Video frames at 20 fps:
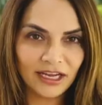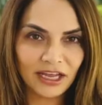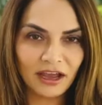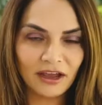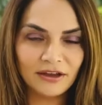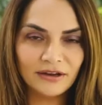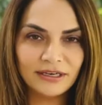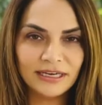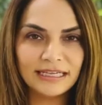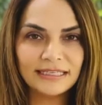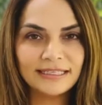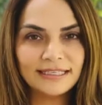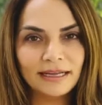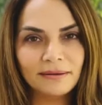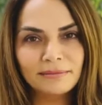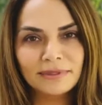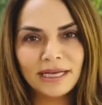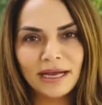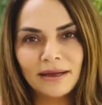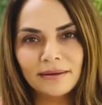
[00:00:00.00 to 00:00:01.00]
code and
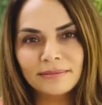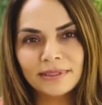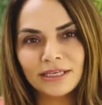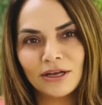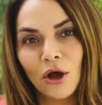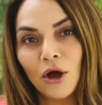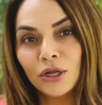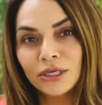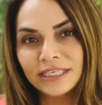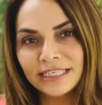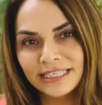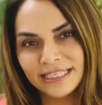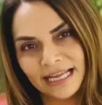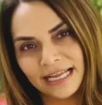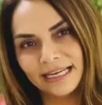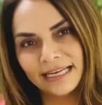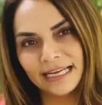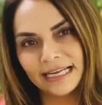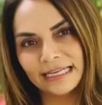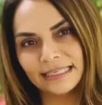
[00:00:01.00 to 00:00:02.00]
sometimes
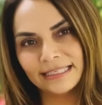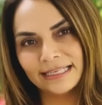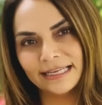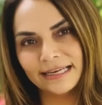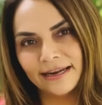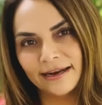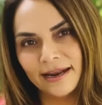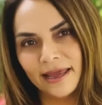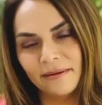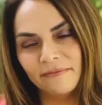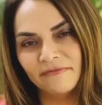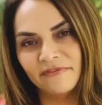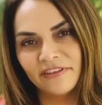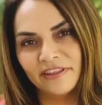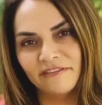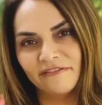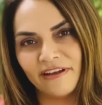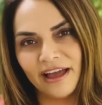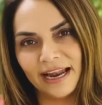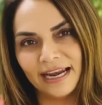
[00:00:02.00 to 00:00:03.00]
condescending synonym
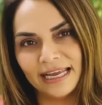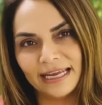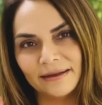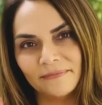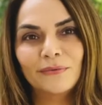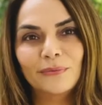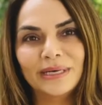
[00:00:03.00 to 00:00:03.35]
for the Valley,